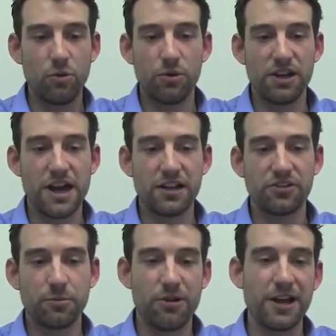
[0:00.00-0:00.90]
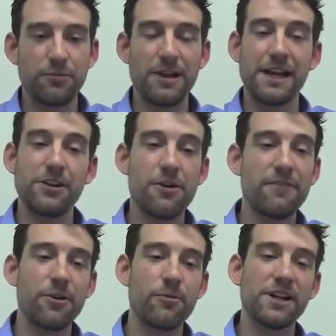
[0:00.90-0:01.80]
it would not surprise me. I know
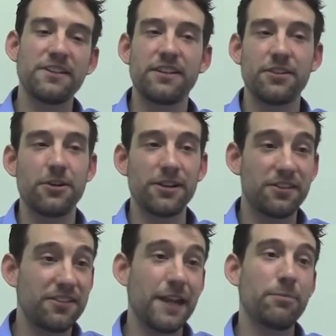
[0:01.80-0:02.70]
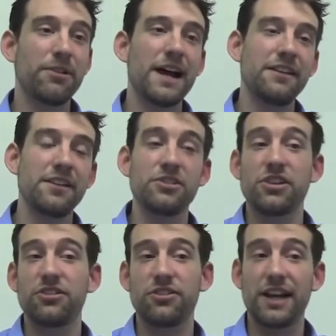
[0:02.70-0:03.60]
everyone says, oh, it's stabilizing,
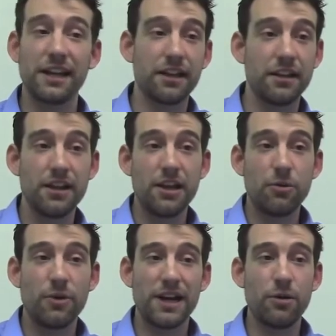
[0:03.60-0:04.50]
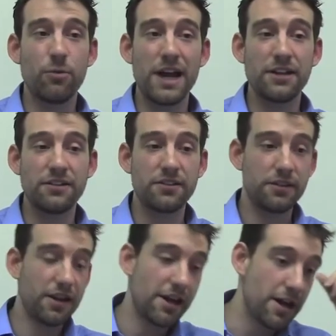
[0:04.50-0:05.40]
just like when it
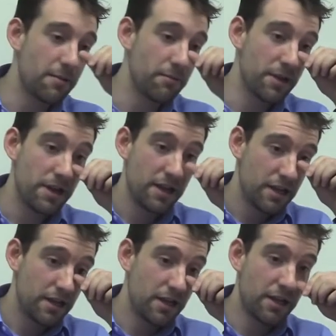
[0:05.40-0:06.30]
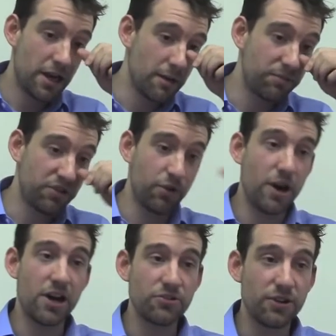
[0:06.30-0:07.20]
went up to
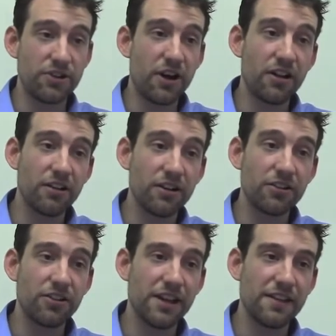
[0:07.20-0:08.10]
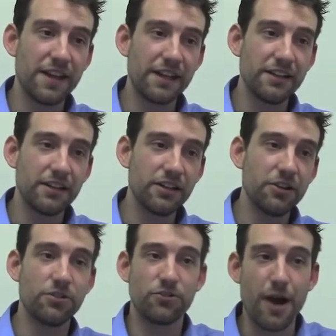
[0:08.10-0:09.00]
$100 and
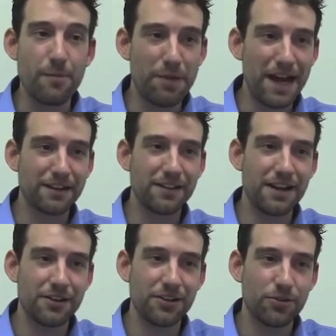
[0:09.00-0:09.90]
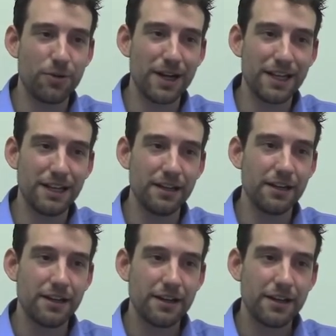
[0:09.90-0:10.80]
then dropped back down to 20.